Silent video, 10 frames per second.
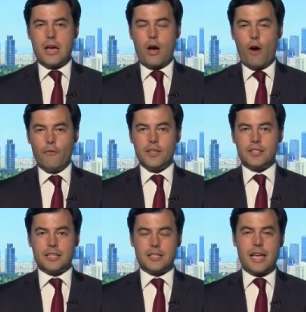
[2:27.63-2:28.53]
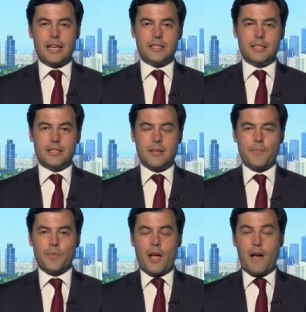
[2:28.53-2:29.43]
of the six cases,
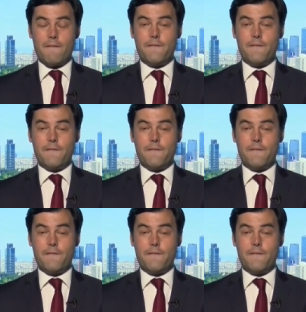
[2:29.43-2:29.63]
uh,